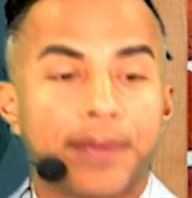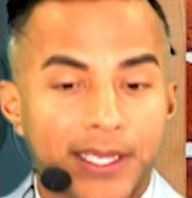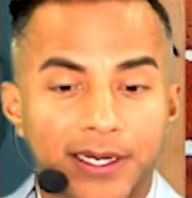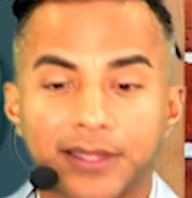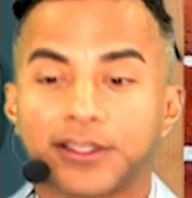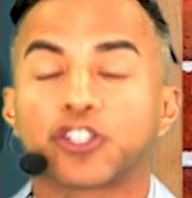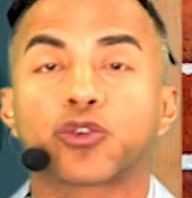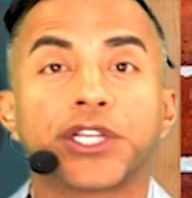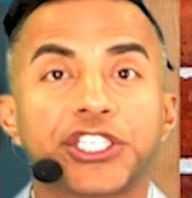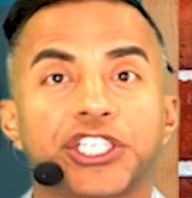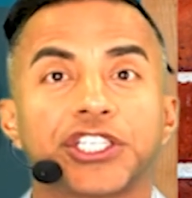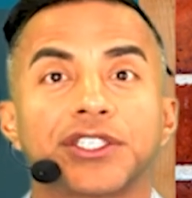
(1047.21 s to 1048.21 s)
the
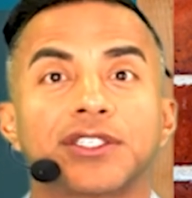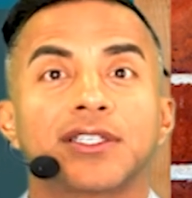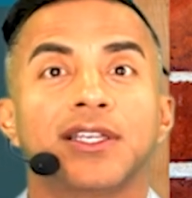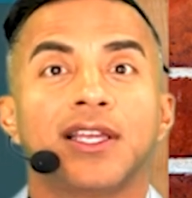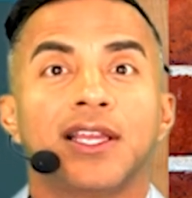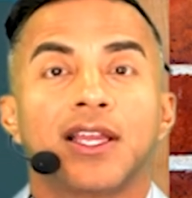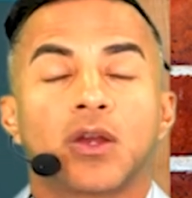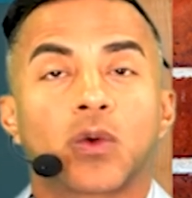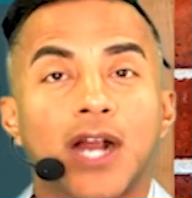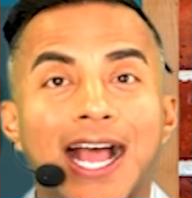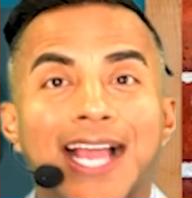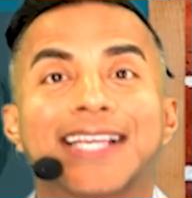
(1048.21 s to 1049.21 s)
trenches where
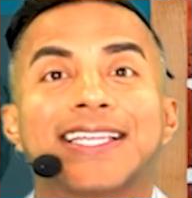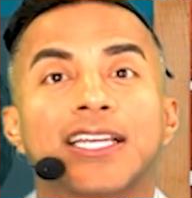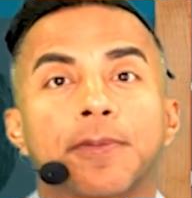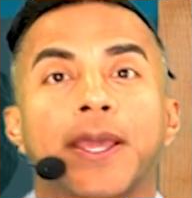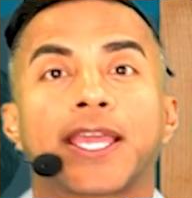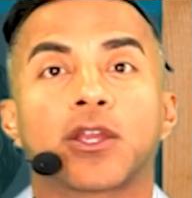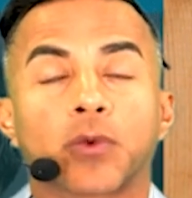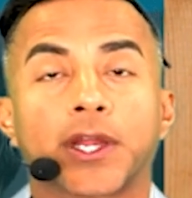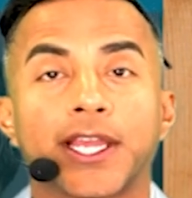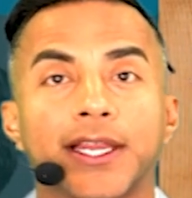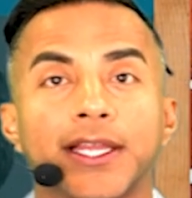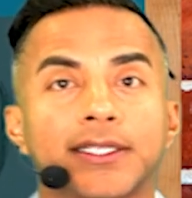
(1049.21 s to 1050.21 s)
I need to pay
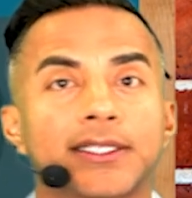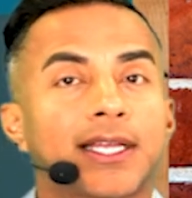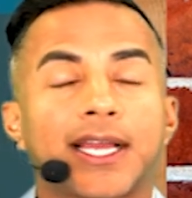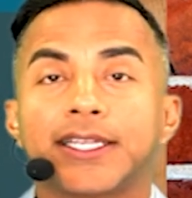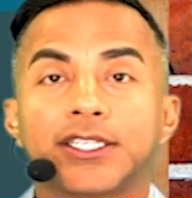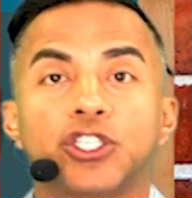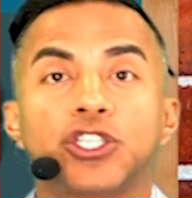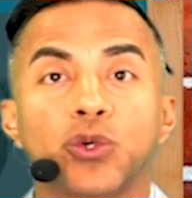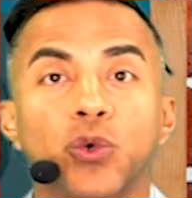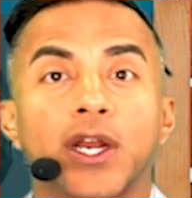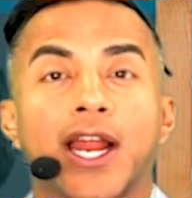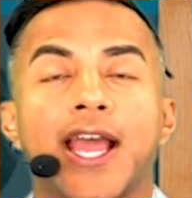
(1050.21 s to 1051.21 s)
rent, and I did do
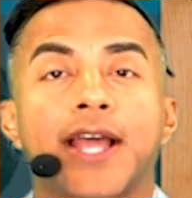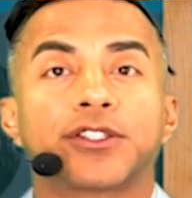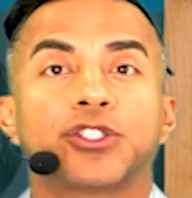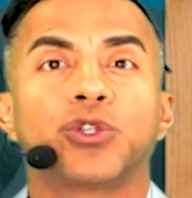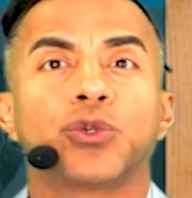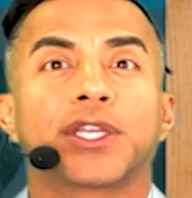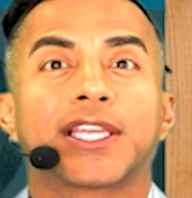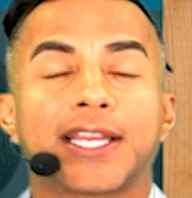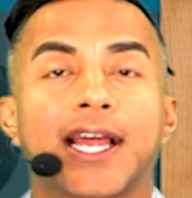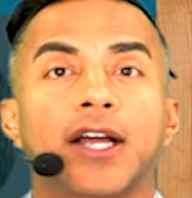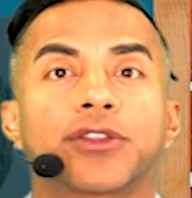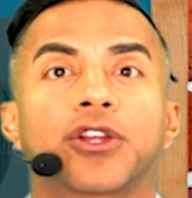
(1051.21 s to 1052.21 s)
what I had to do to get
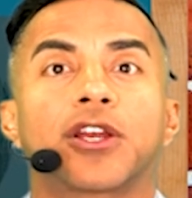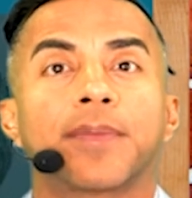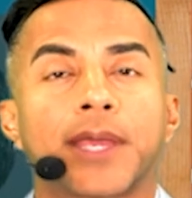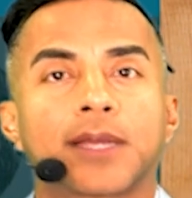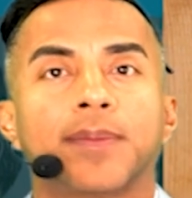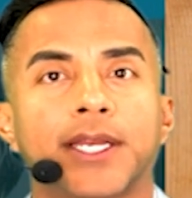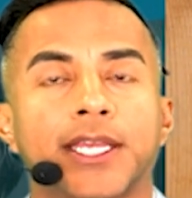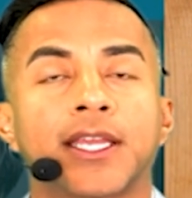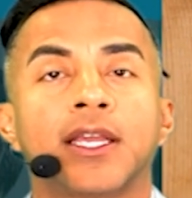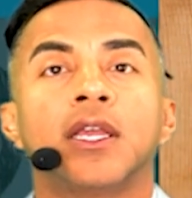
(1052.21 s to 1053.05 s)
out there and make money.